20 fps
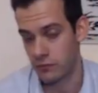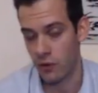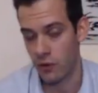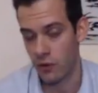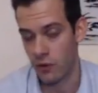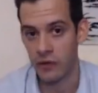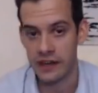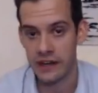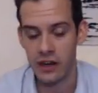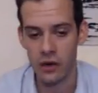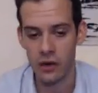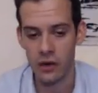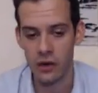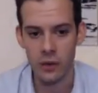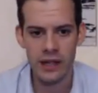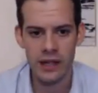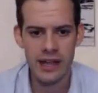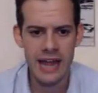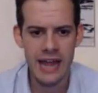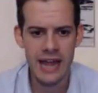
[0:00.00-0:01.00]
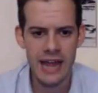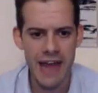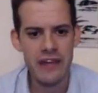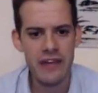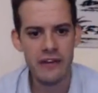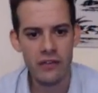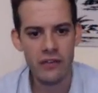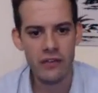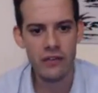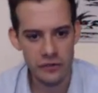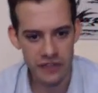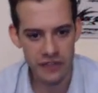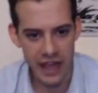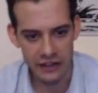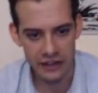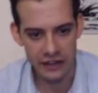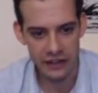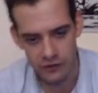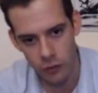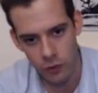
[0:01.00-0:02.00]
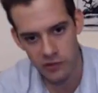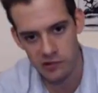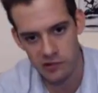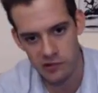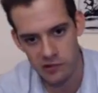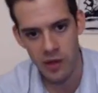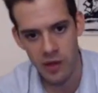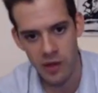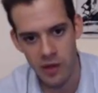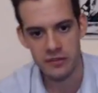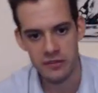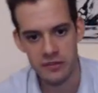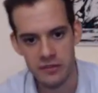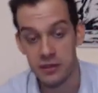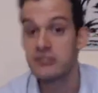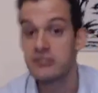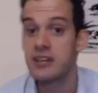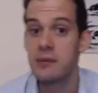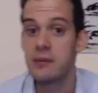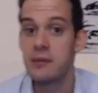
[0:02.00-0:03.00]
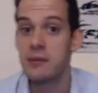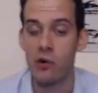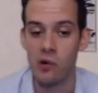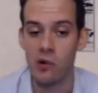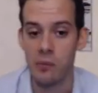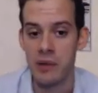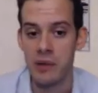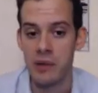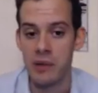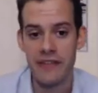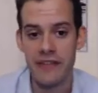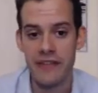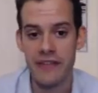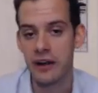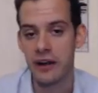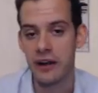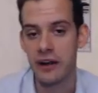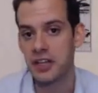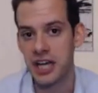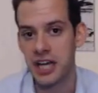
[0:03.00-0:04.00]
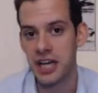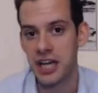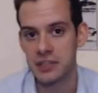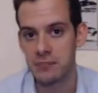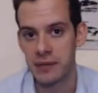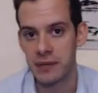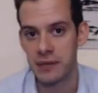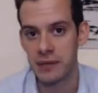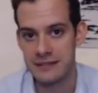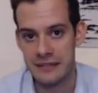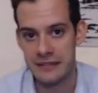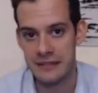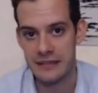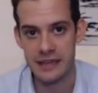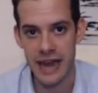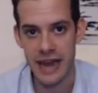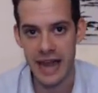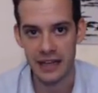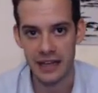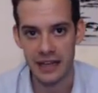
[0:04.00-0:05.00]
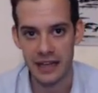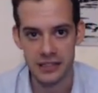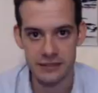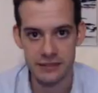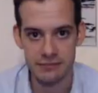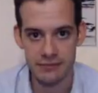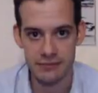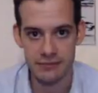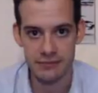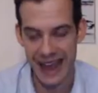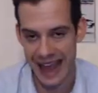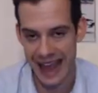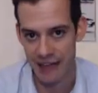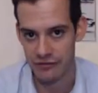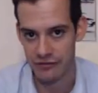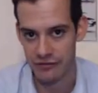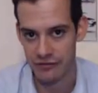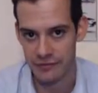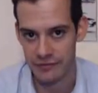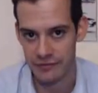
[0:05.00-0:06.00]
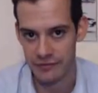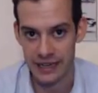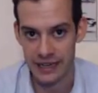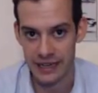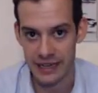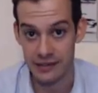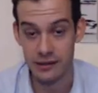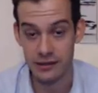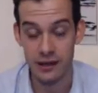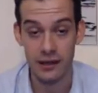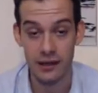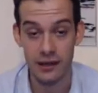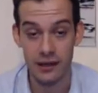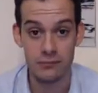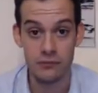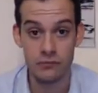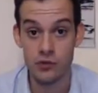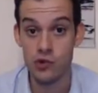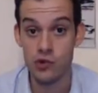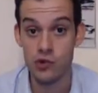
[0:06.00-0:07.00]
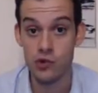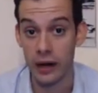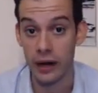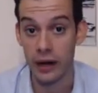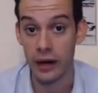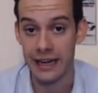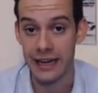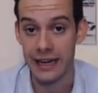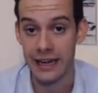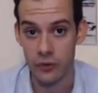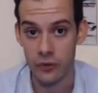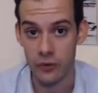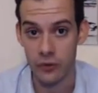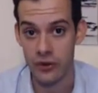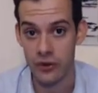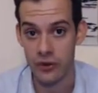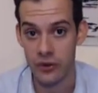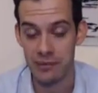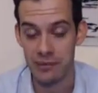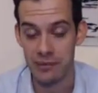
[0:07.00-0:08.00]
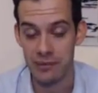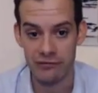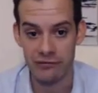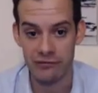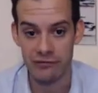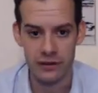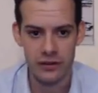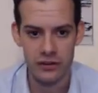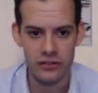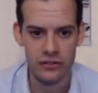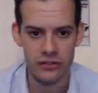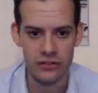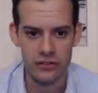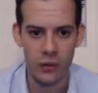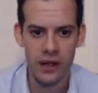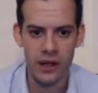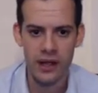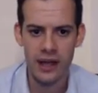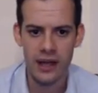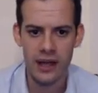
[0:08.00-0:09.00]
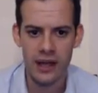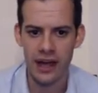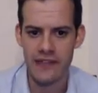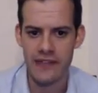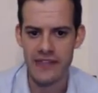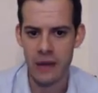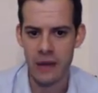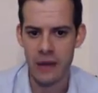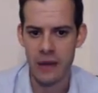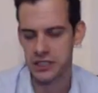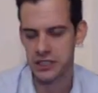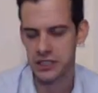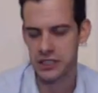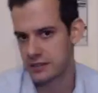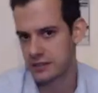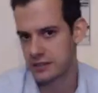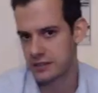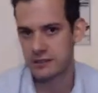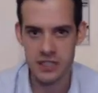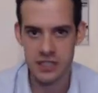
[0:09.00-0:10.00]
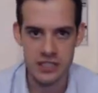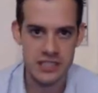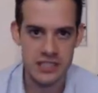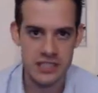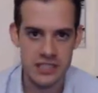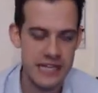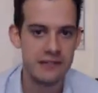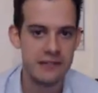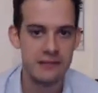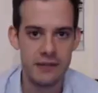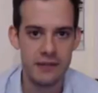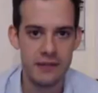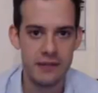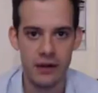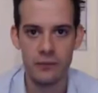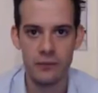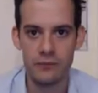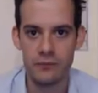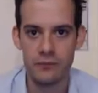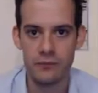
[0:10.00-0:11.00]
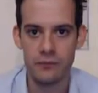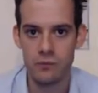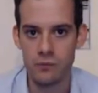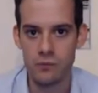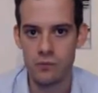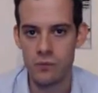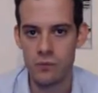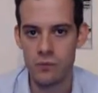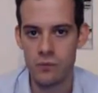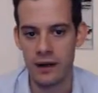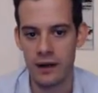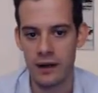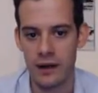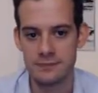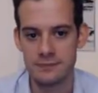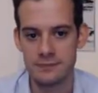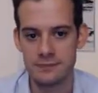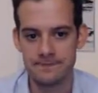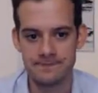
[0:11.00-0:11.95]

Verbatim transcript: all they knew. And then there was actually a fourth group that was a placebo group. They got an injection, but it didn't actually have any uh, drug in it. There was no epinephrine. So uh, that was just to see, you know, uh,